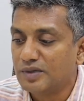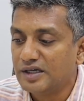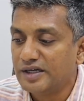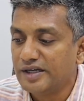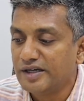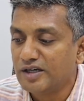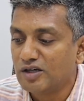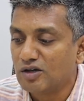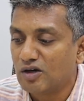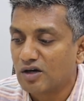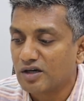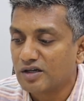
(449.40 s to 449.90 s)

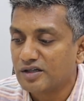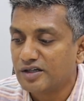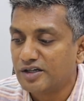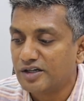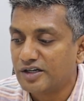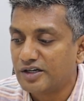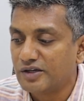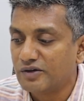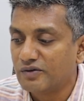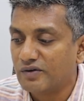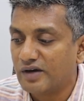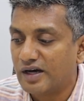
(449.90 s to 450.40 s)
building
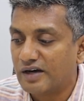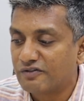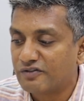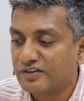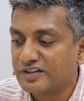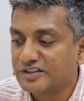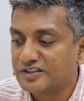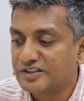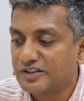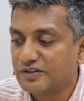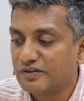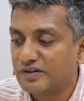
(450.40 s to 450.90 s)
cognitive
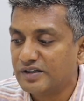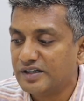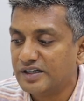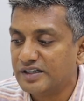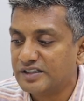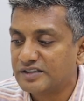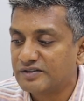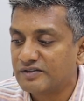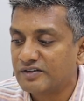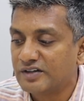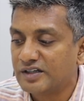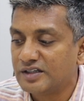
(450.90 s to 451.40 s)
offensive and
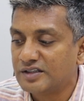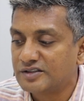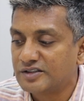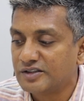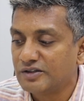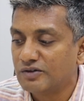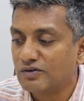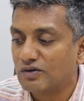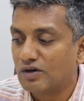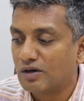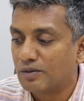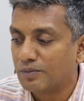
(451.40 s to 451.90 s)

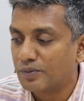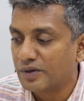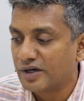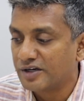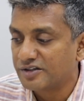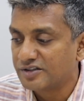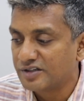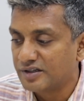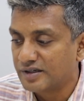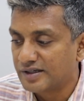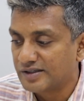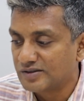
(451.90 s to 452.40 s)
defensive
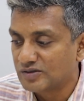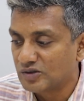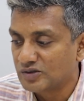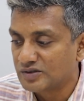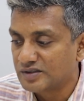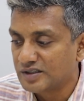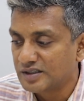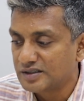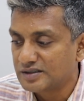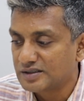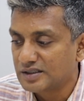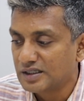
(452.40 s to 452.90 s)
operation
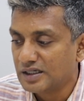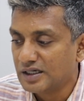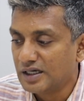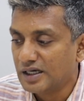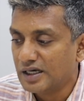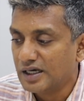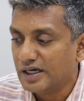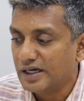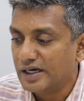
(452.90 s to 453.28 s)
resources,